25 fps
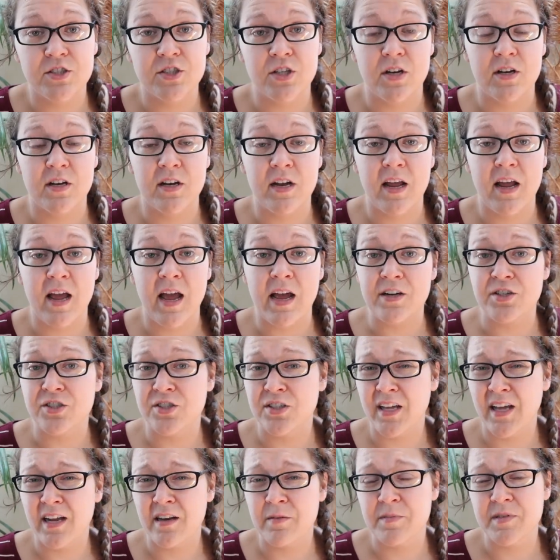Sean and I
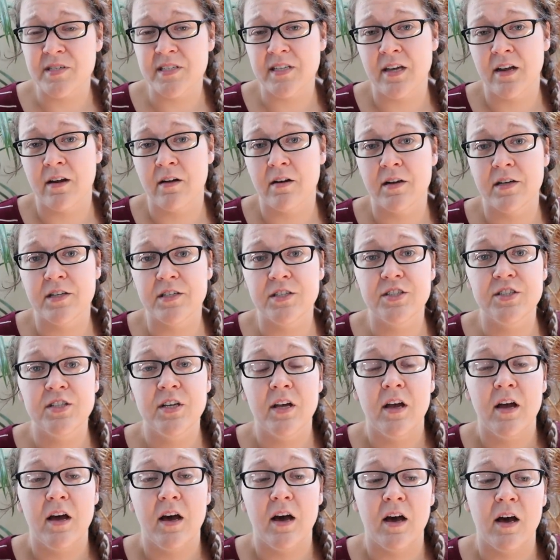actually had a miscarriage.
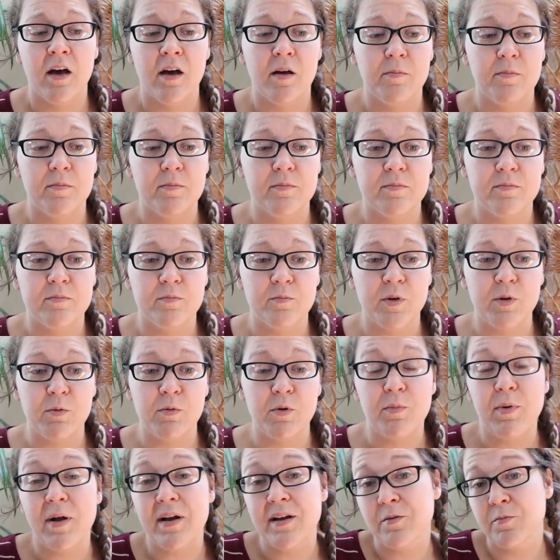We
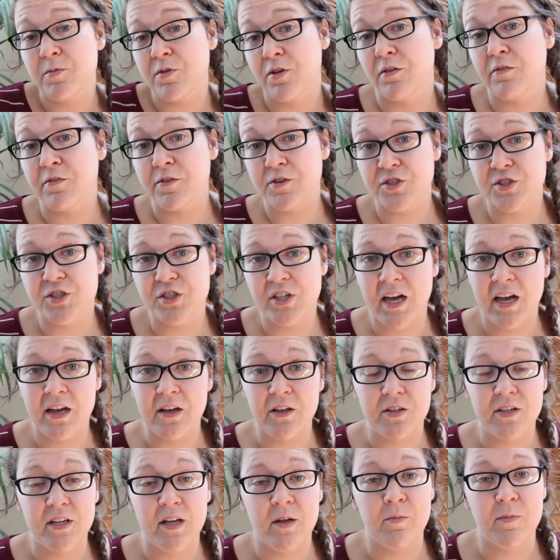were pregnant with our first
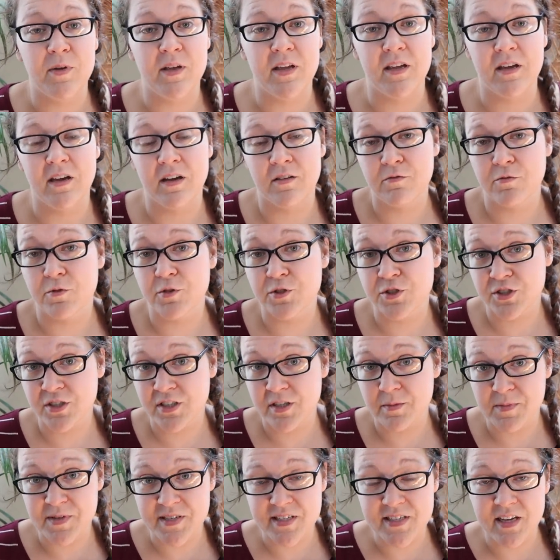child, and we
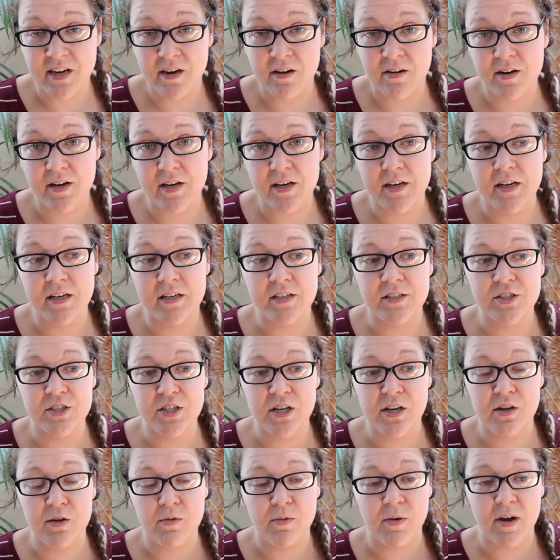unfortunately miscarried in
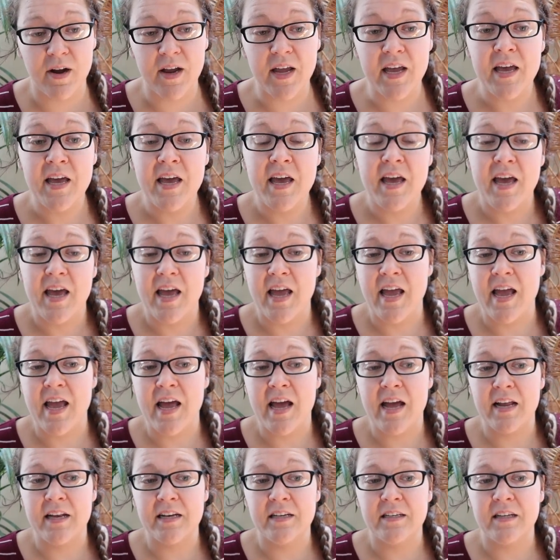January.
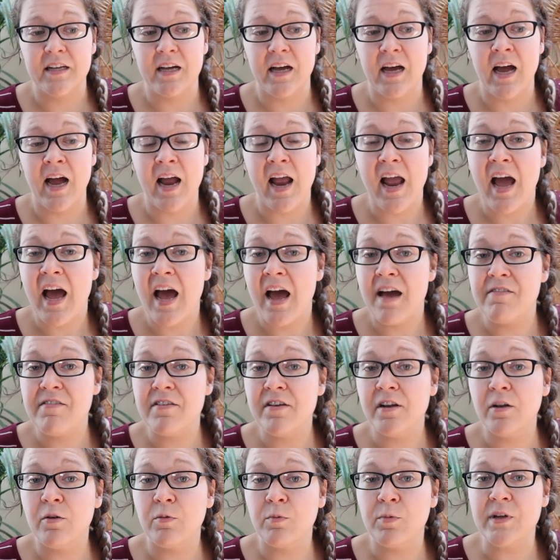And I
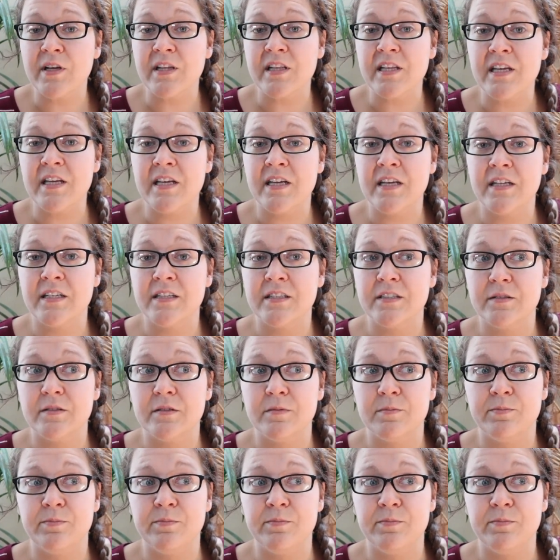haven't really